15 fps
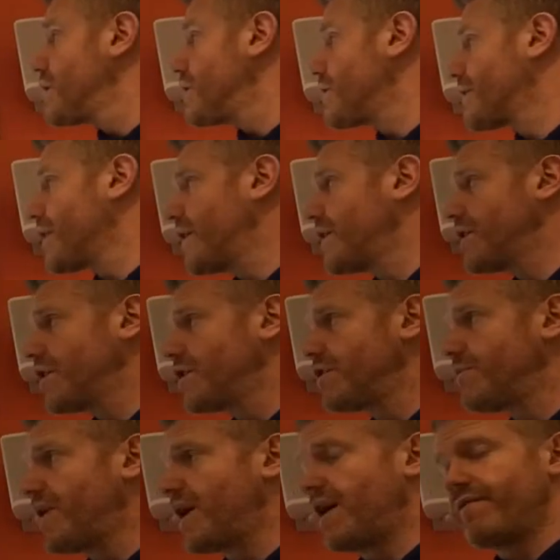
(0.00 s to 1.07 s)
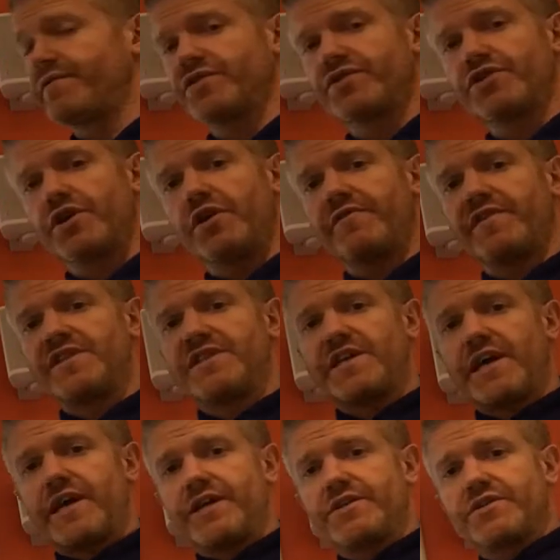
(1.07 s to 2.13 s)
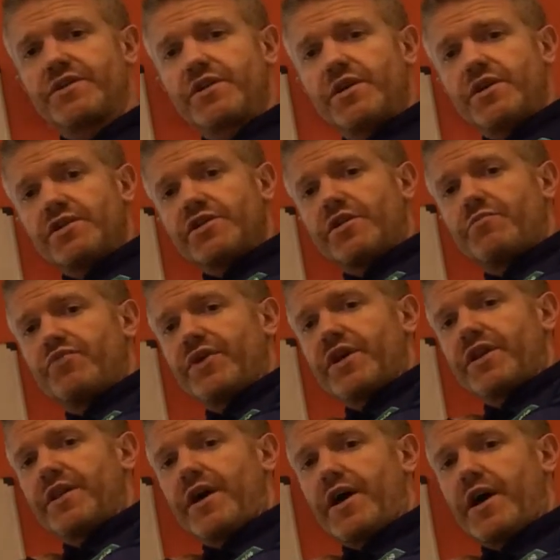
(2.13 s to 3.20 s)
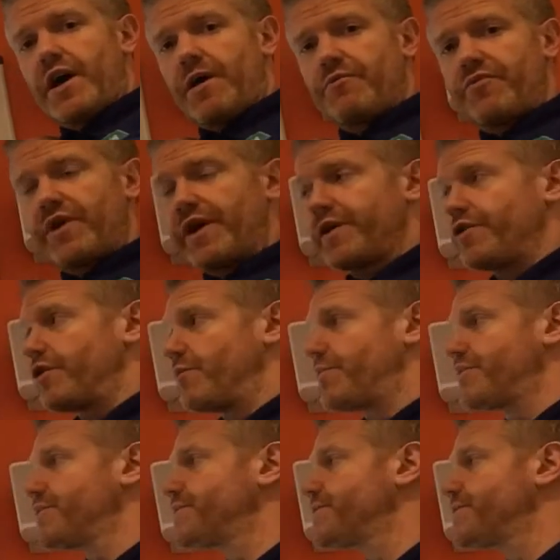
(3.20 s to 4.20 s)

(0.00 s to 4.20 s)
Okay, you might have a serve in tennis, so you're bringing the arm right up.